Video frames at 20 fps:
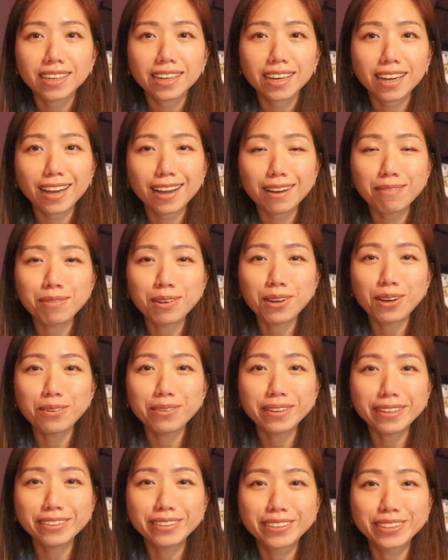I'm
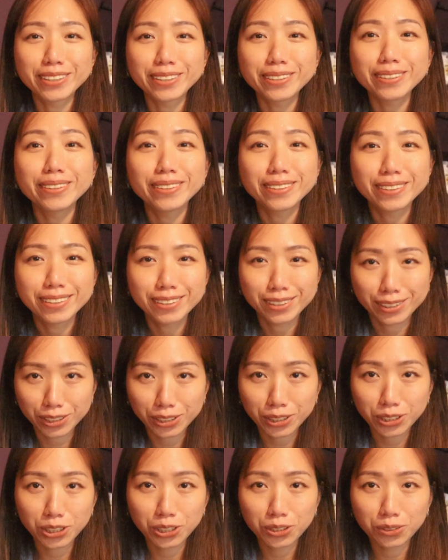going to
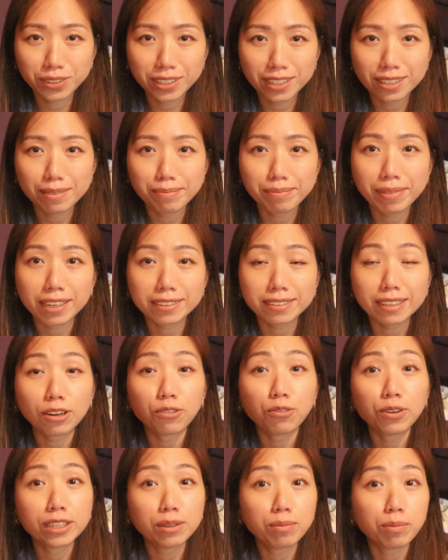do it. Plus I
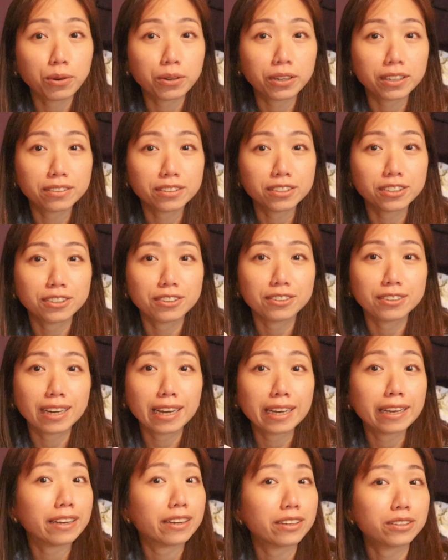already bought it, so
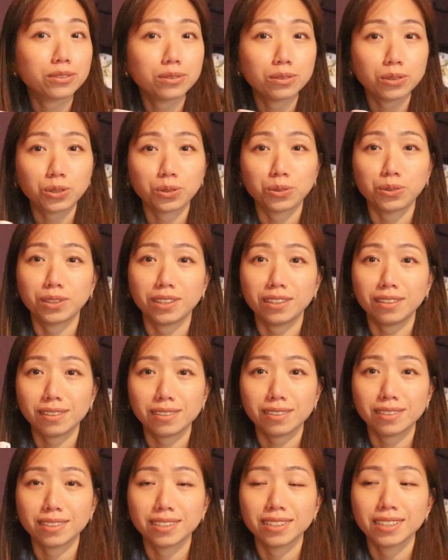I got no
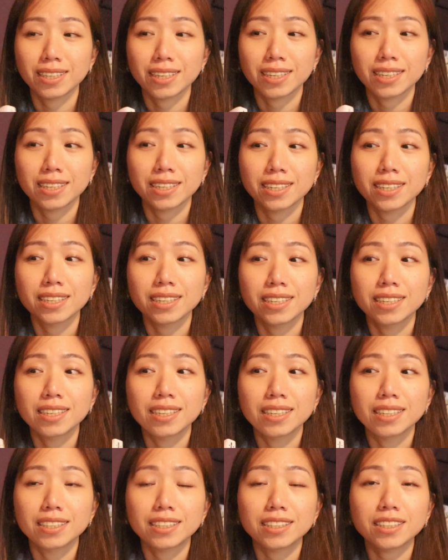choice.
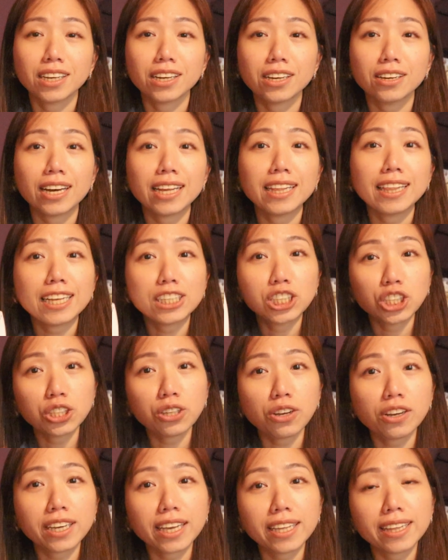So I'll let you
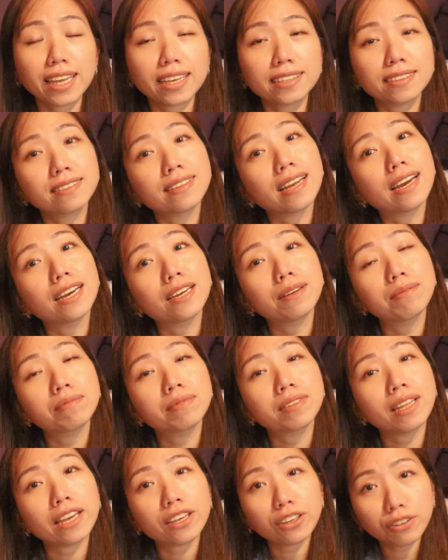know again next time.
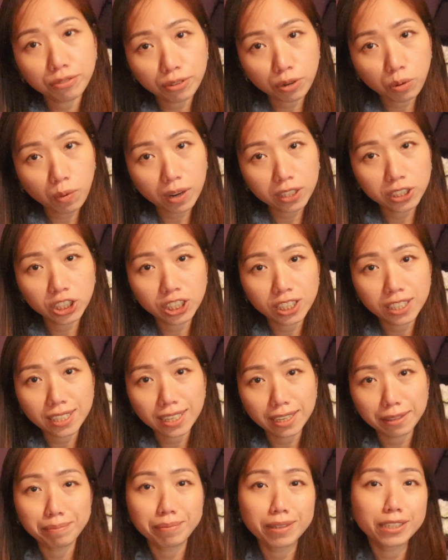Thank you for watching,
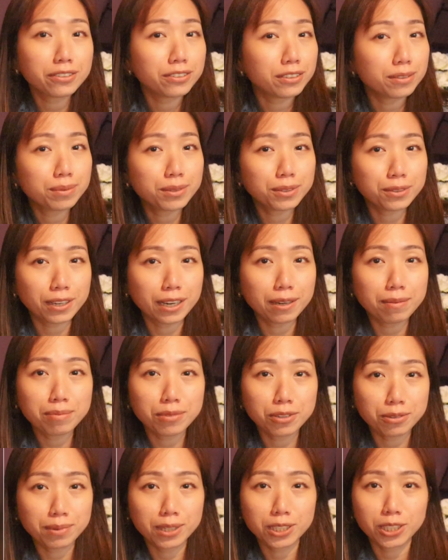and please subscribe
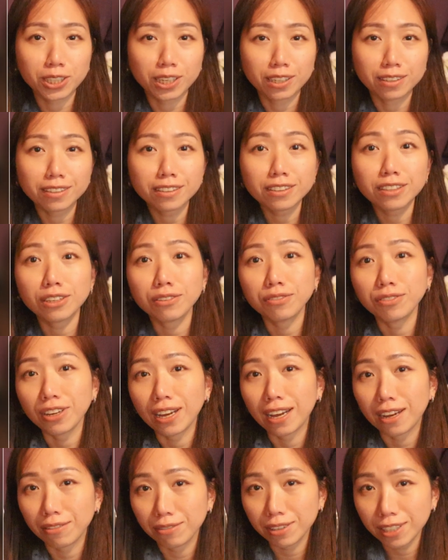to my channel if you
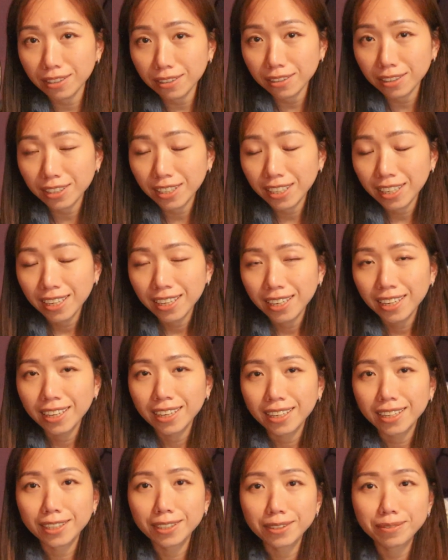haven't,
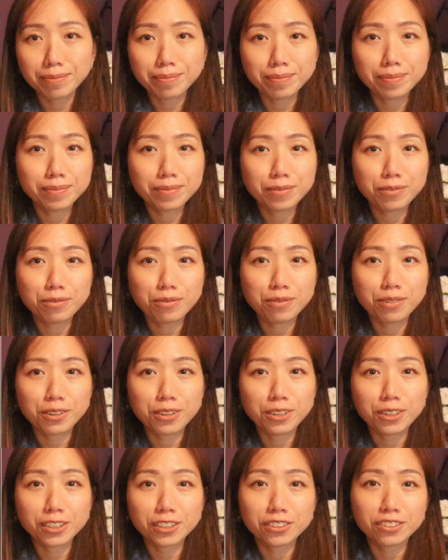so
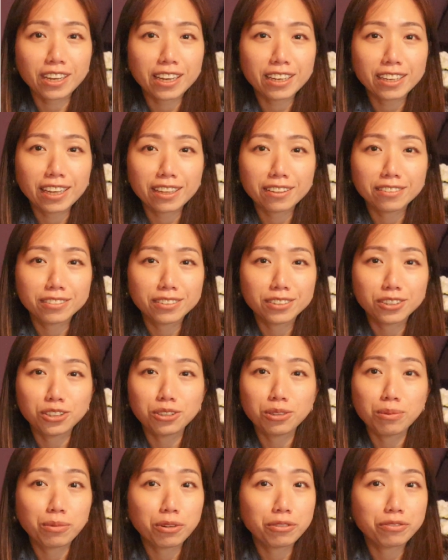I can
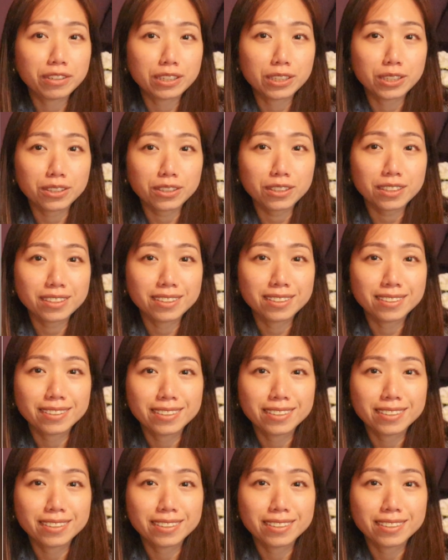do more videos.